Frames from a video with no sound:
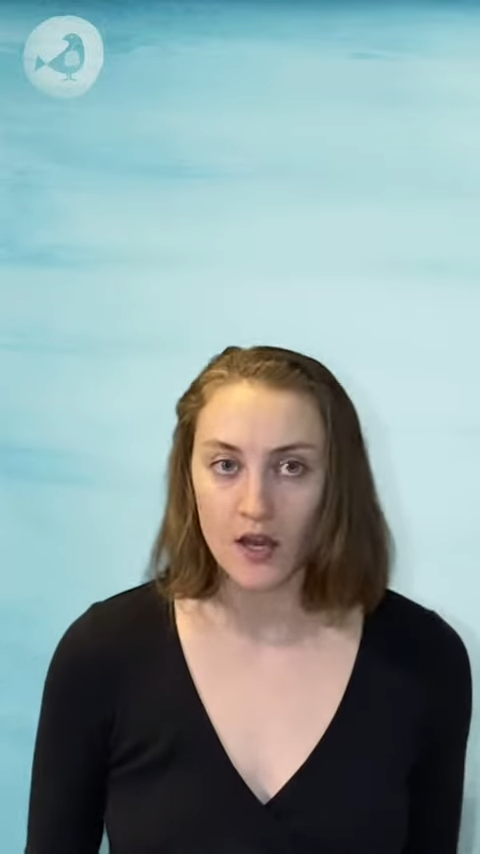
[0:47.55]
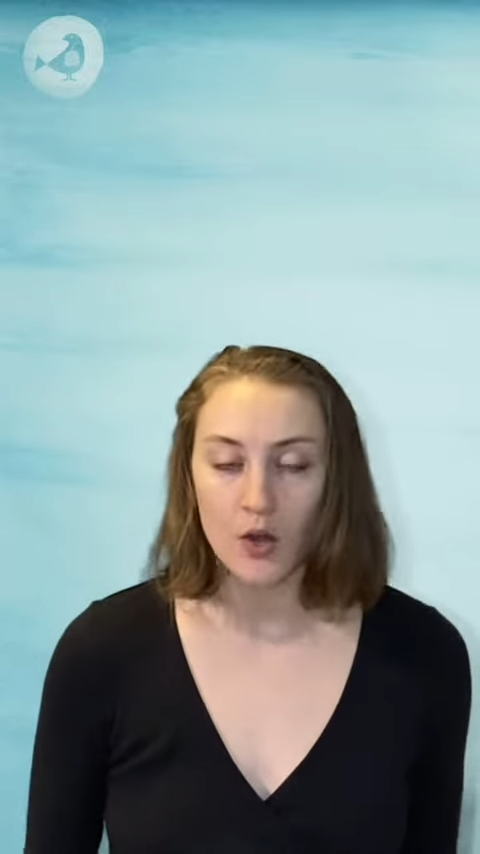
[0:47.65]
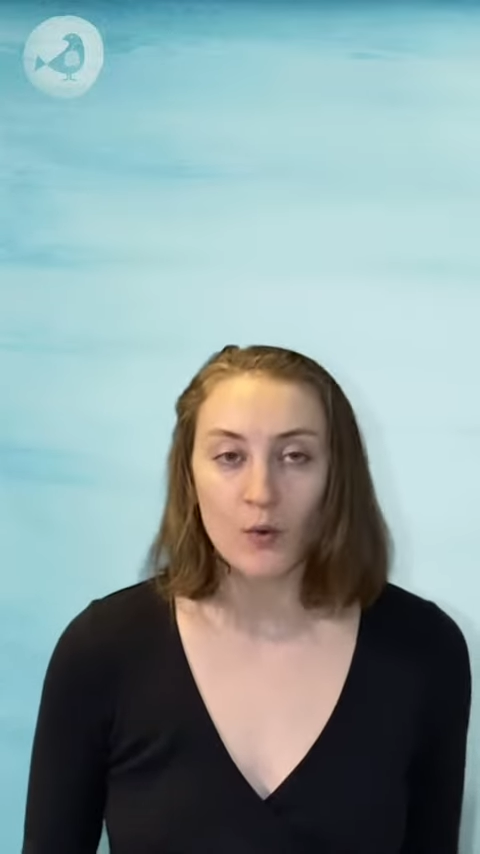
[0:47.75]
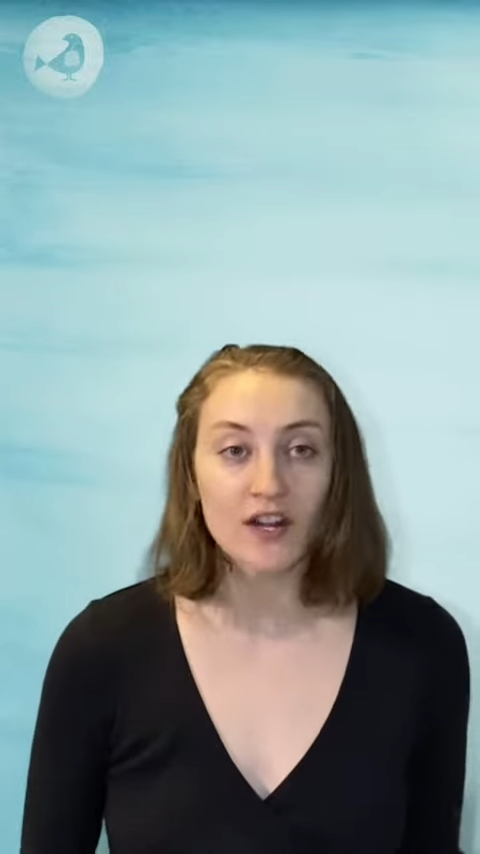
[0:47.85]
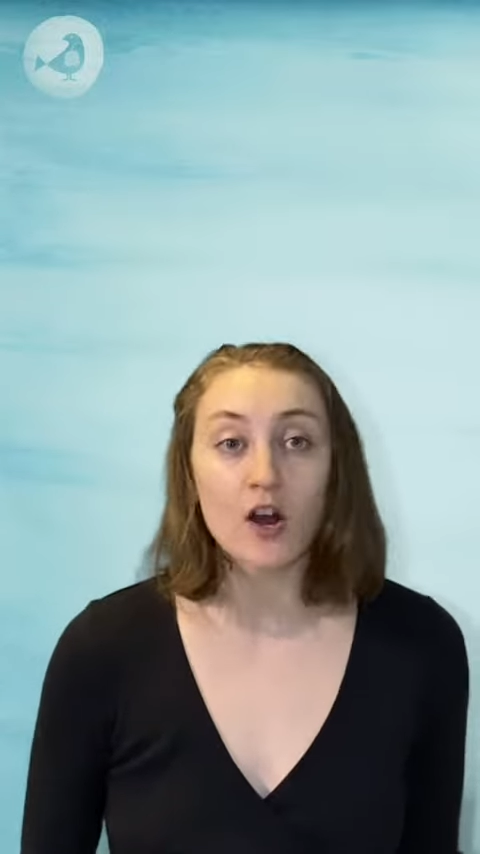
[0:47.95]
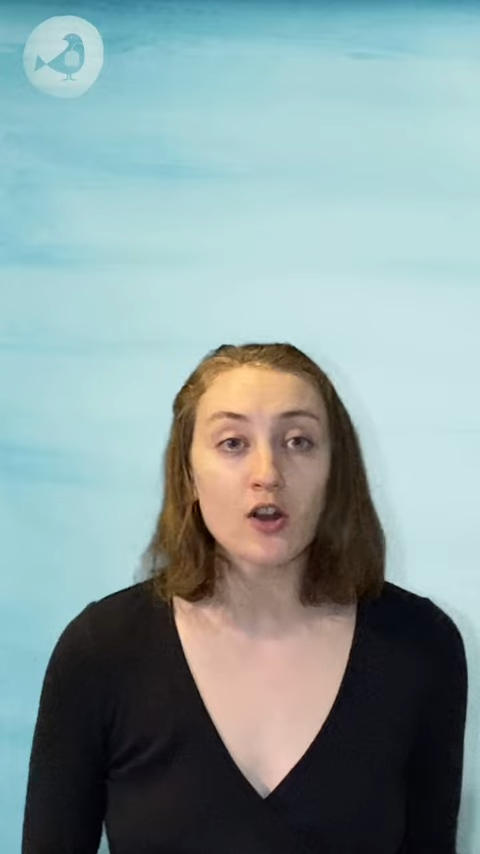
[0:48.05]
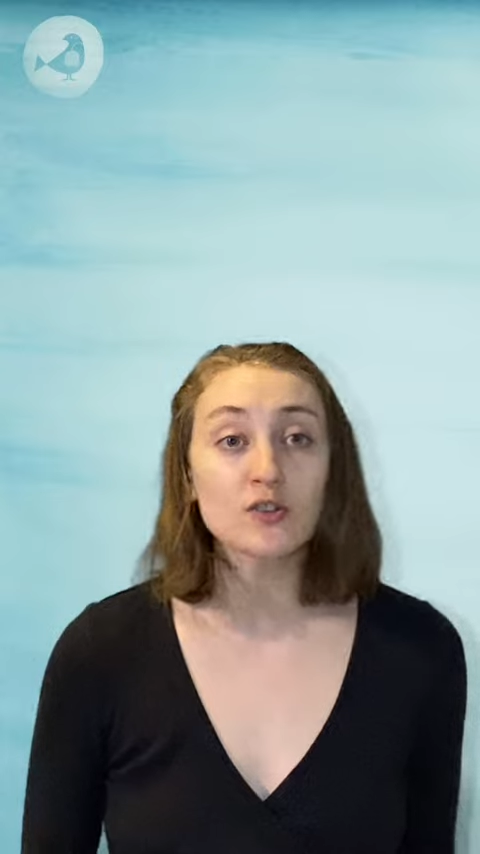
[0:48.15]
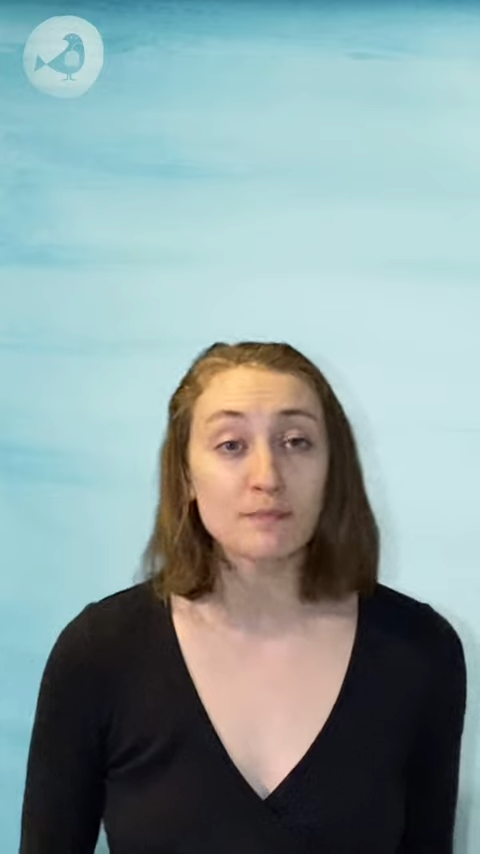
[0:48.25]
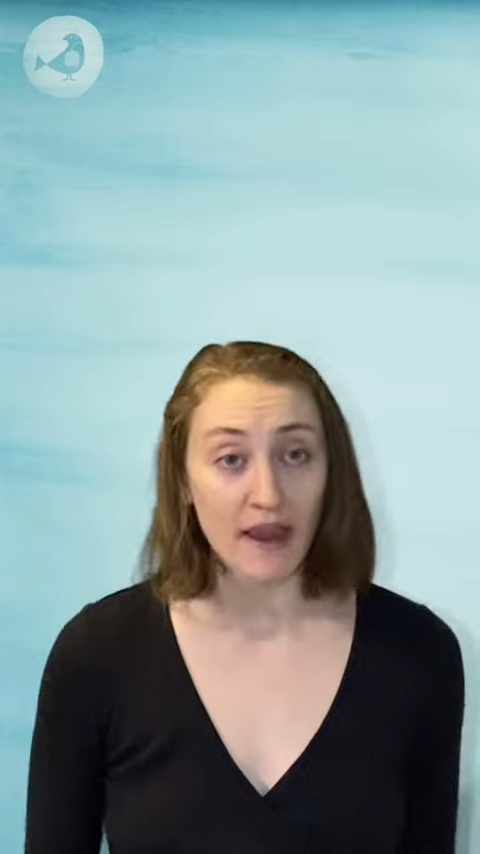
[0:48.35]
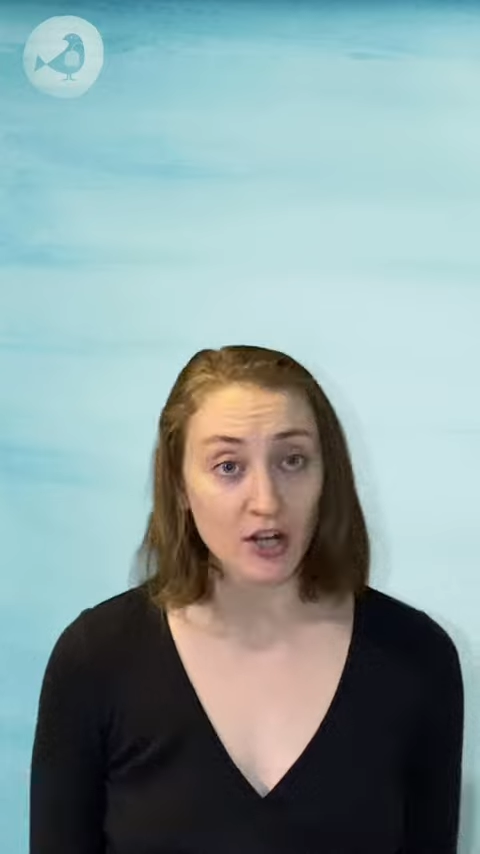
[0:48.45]
when it all goes
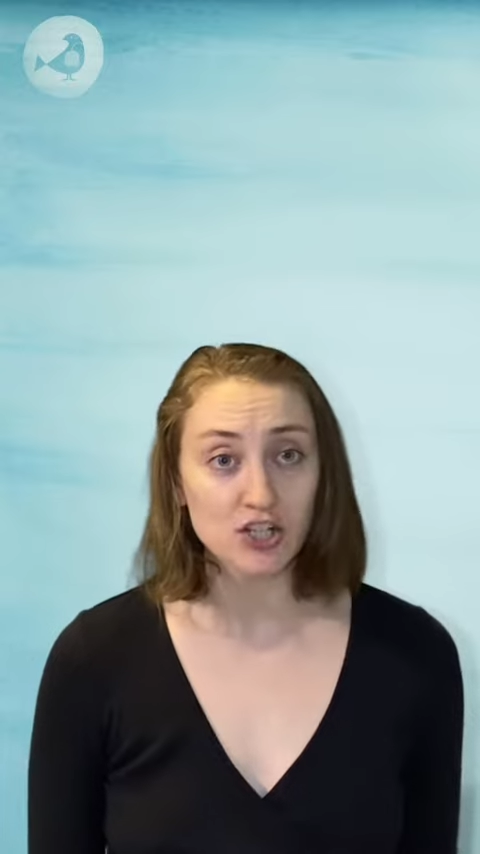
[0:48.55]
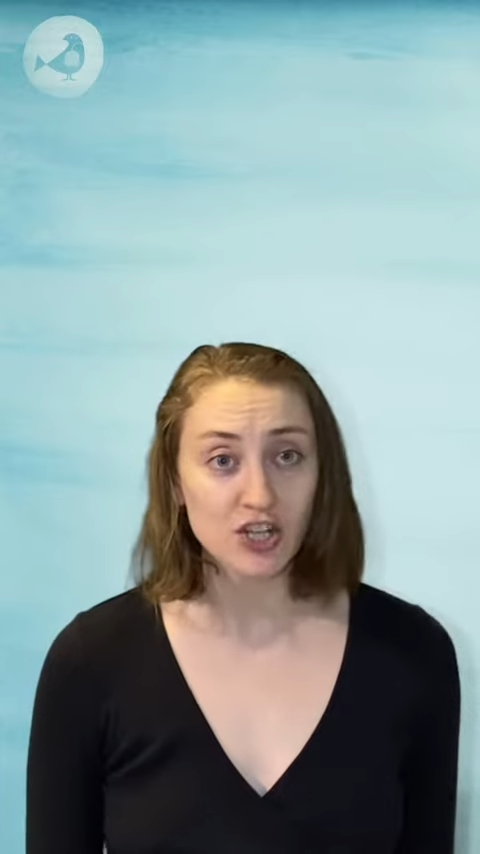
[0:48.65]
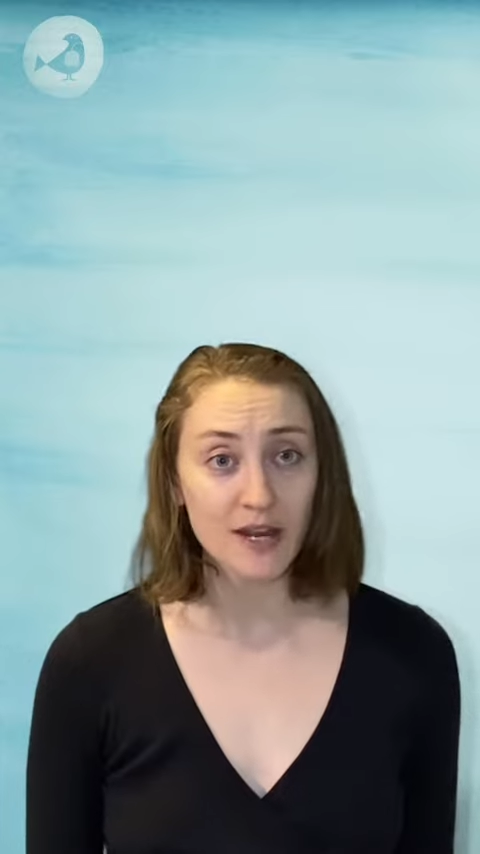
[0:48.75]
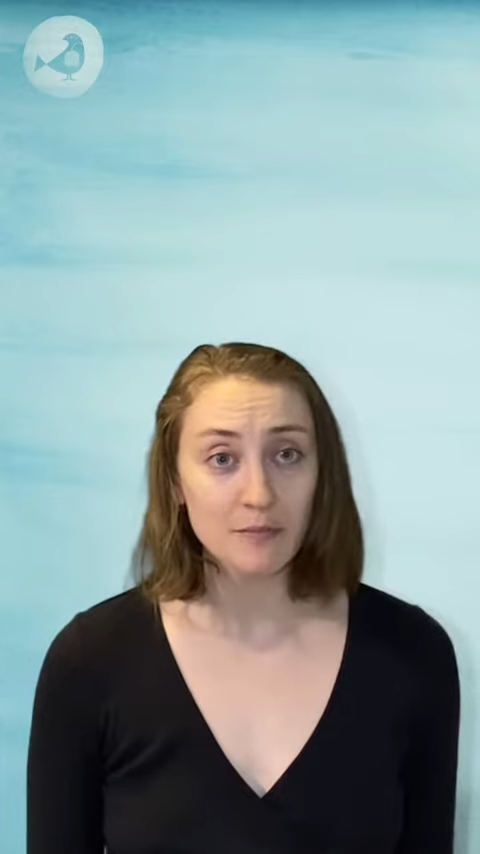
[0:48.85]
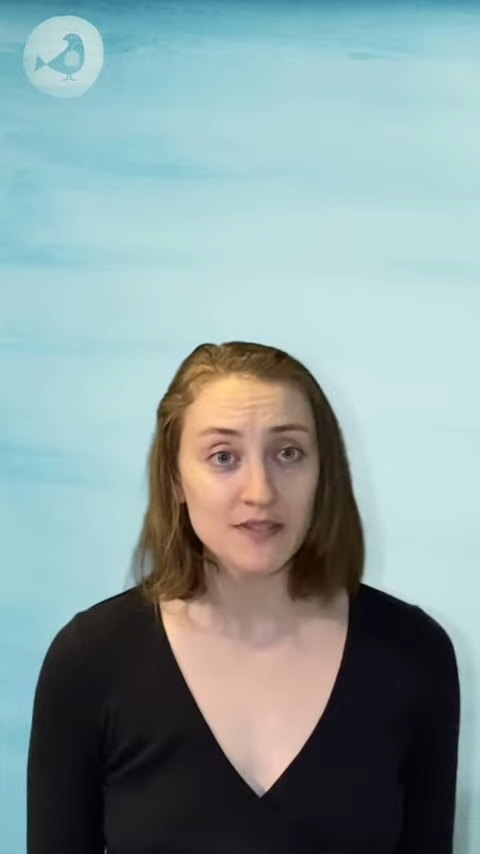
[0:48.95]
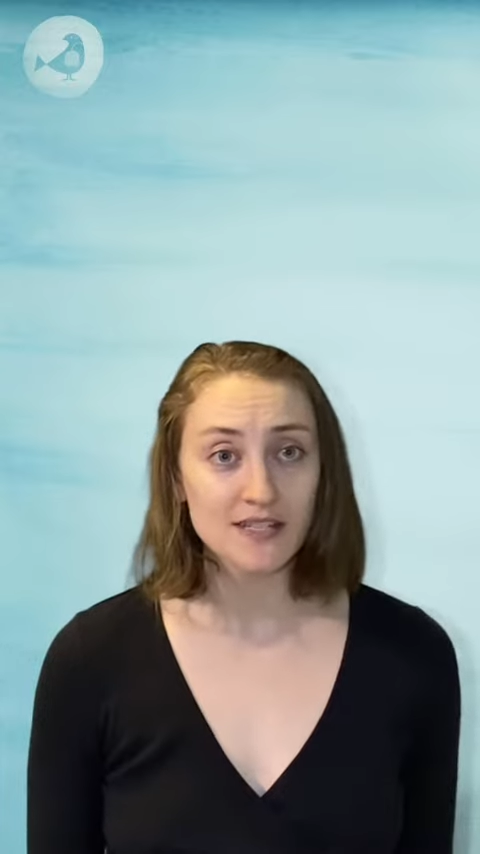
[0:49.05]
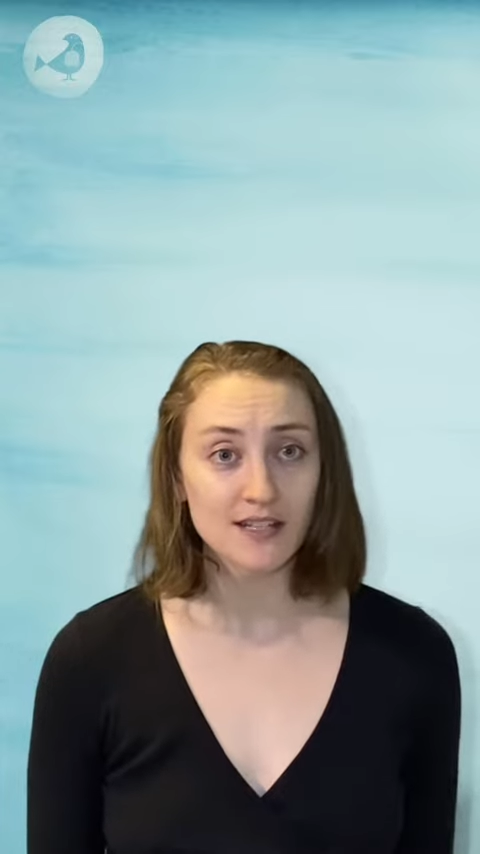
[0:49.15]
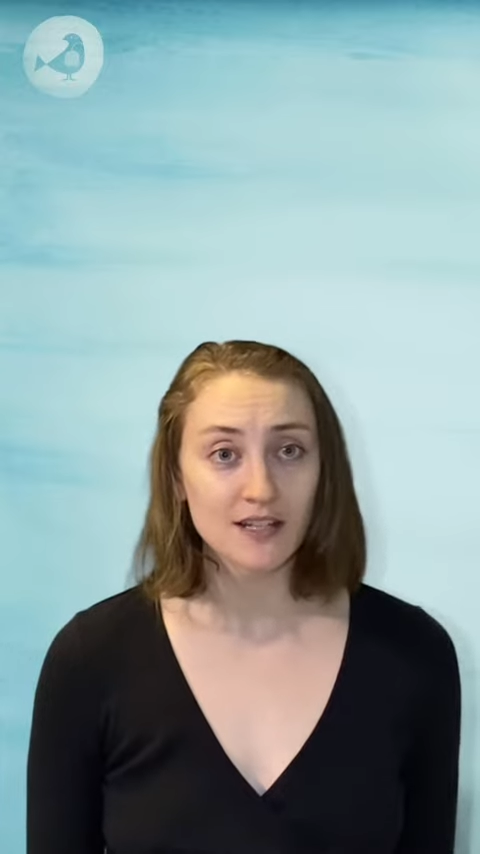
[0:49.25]
pear-shaped,